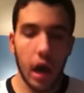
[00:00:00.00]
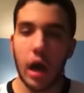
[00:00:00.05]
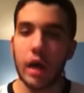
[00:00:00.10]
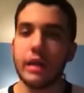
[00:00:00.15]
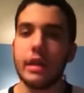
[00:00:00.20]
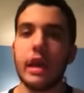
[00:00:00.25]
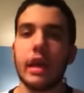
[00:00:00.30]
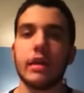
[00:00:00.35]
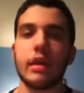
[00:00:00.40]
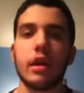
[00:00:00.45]

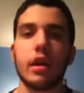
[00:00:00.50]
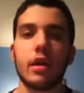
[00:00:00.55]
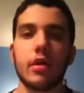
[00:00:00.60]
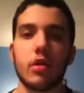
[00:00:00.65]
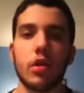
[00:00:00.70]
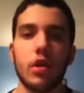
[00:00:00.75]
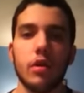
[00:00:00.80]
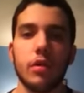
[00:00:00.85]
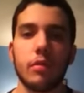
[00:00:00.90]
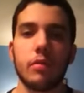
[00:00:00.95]
Yeah, they
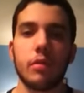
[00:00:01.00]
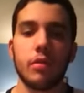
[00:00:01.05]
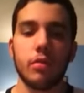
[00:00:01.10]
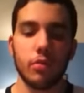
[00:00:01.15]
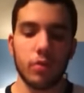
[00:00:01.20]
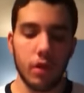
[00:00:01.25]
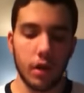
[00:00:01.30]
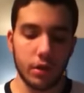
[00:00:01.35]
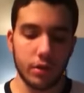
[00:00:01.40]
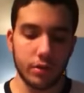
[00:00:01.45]
got called up to the
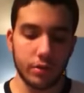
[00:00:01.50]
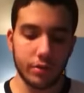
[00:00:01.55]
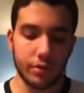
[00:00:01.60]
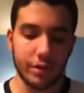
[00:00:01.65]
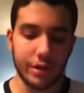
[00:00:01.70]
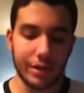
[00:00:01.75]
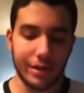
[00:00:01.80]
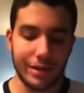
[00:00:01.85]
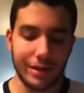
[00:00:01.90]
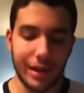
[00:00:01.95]
roster
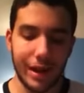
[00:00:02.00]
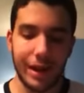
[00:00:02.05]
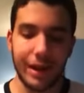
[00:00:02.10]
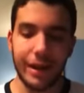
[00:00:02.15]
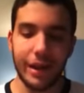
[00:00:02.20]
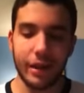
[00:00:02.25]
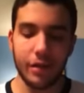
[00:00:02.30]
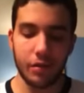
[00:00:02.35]
tonight